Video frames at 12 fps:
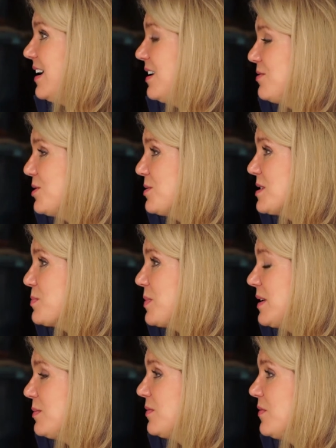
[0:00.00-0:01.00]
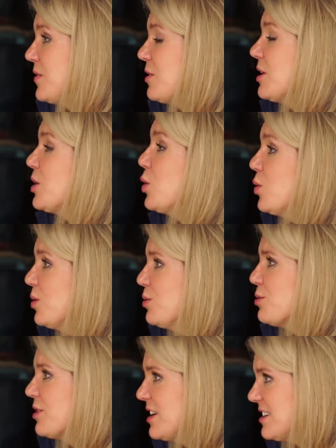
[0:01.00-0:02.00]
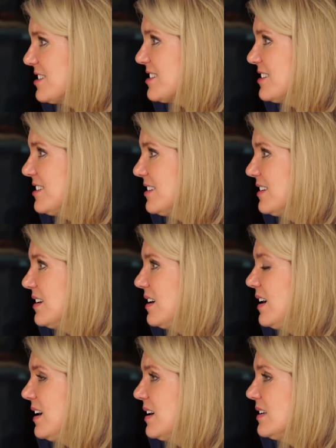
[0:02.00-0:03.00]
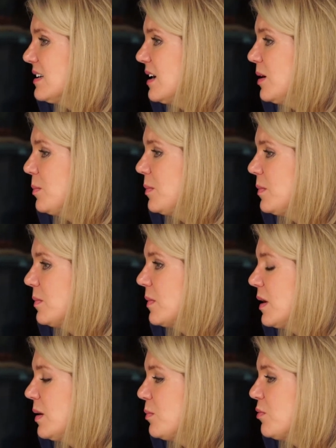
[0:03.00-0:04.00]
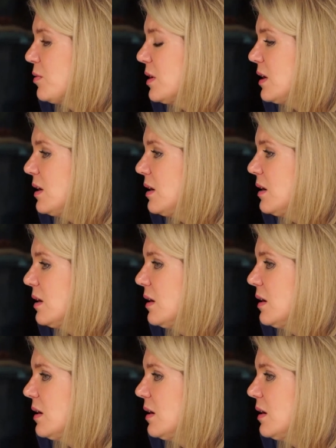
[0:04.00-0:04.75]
I've always been very goal-oriented and pretty